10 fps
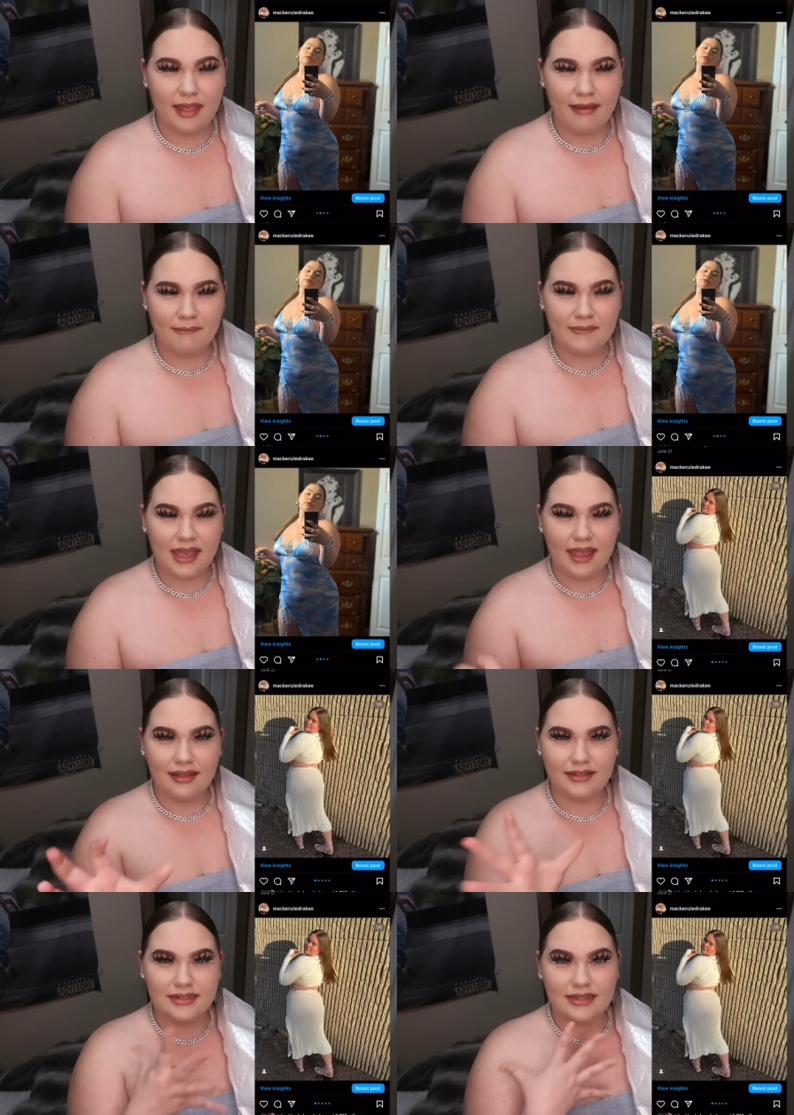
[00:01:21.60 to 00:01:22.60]
them
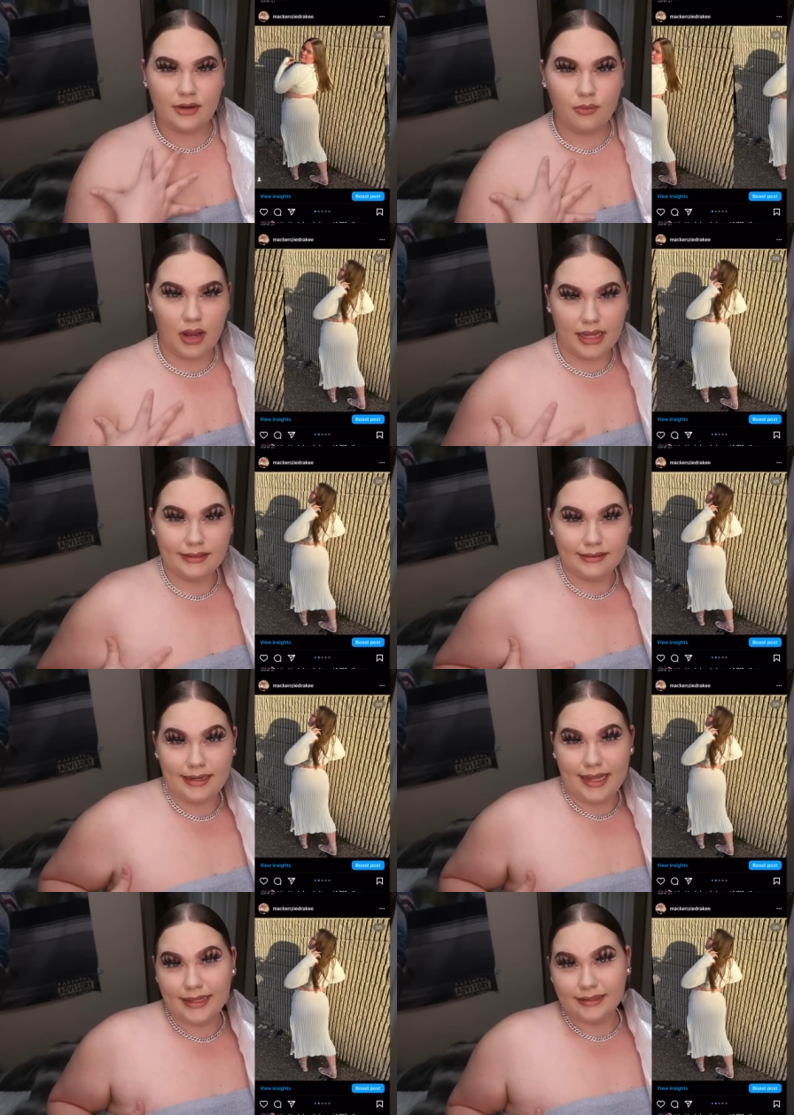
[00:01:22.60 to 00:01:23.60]
and this like white
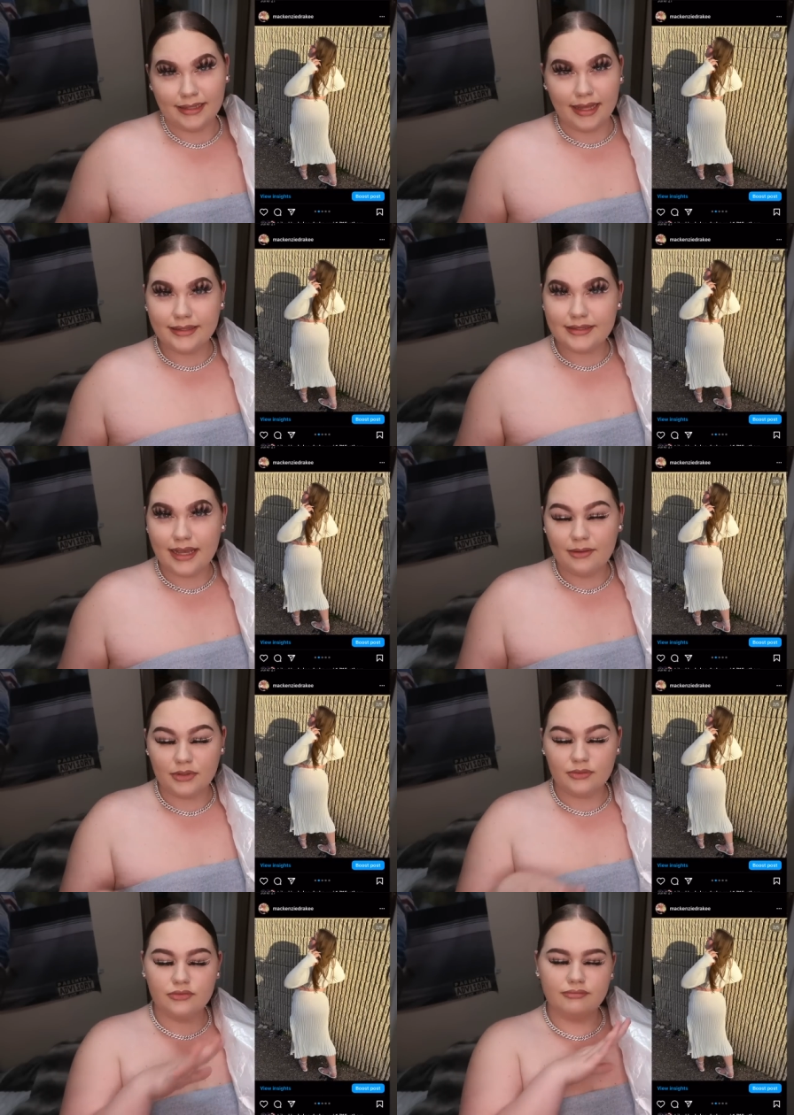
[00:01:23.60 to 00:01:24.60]
knit like set
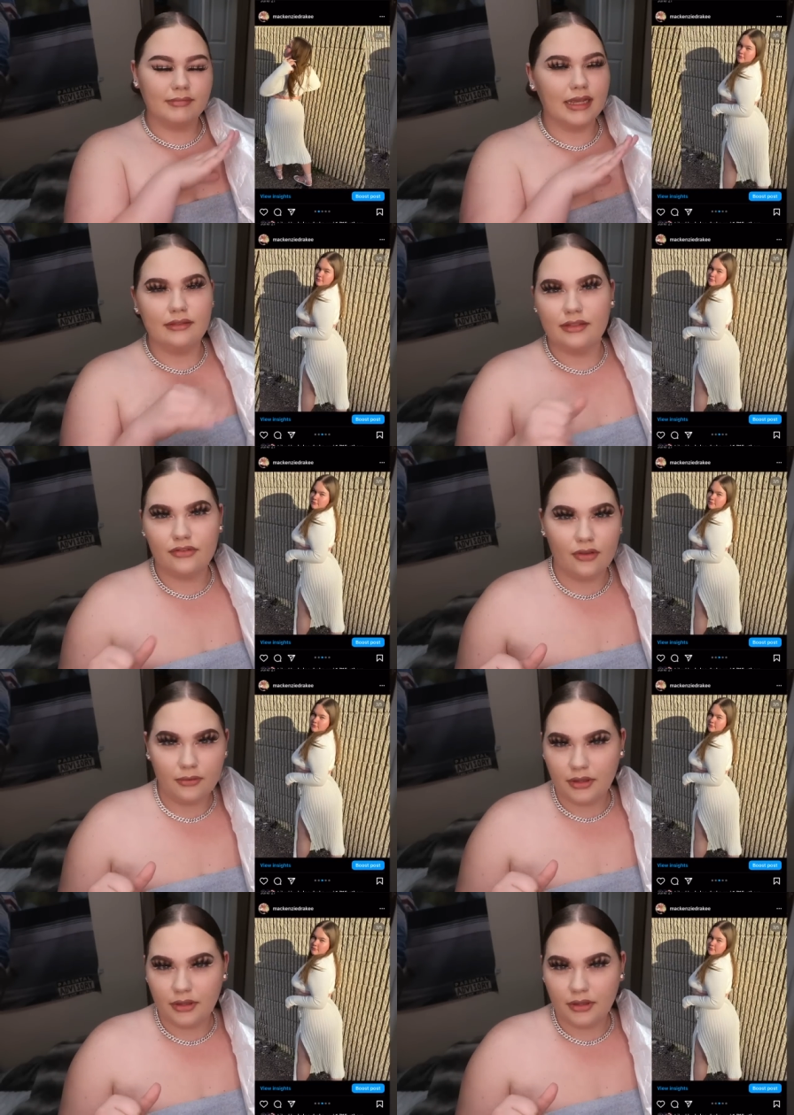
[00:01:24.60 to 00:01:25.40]
with so